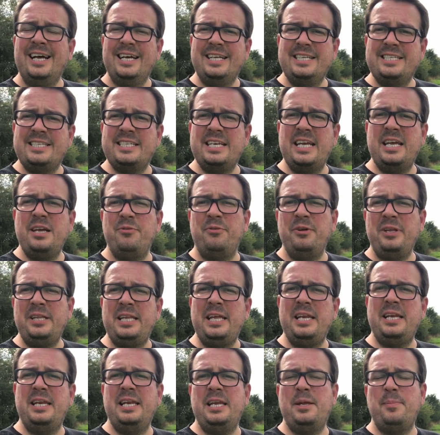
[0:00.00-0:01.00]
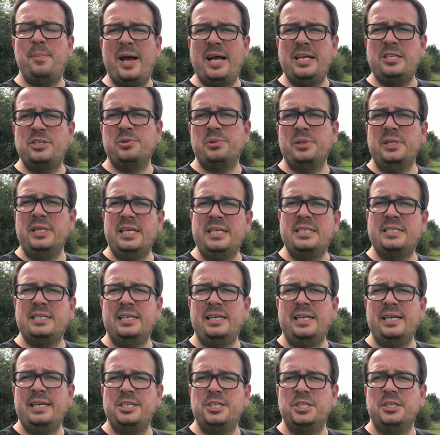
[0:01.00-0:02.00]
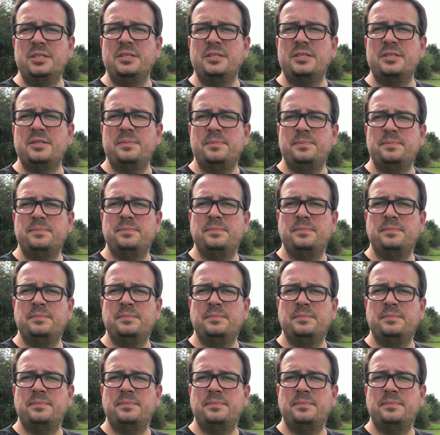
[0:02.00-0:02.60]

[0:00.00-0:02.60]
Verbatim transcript: and see if it did any better in these conditions.